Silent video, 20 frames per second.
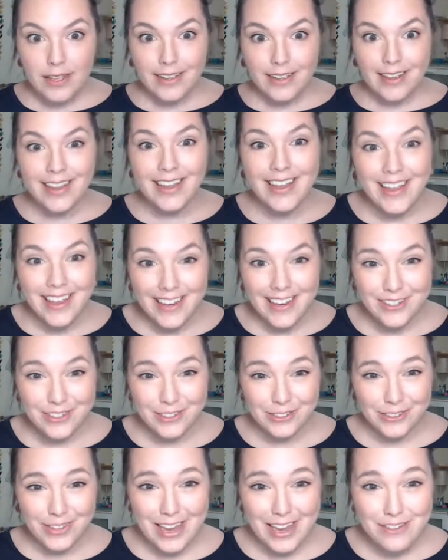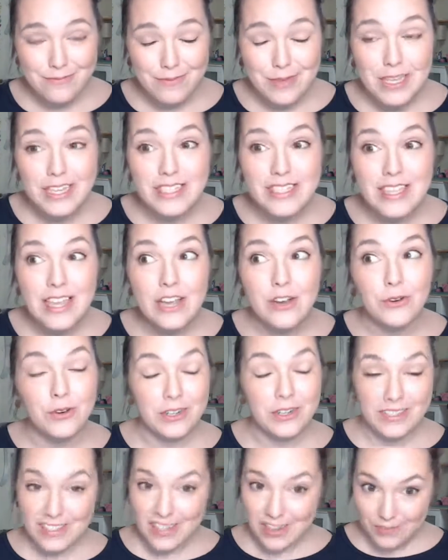in your life because they are going
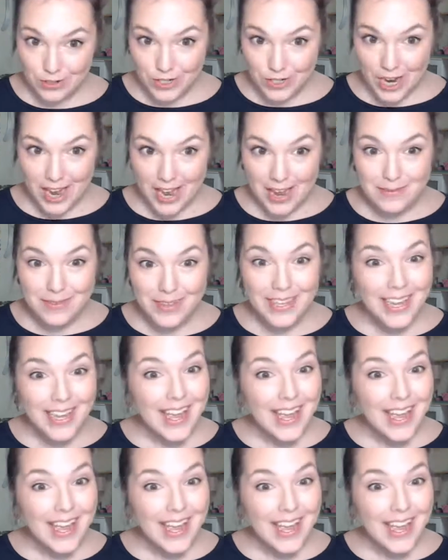to save you time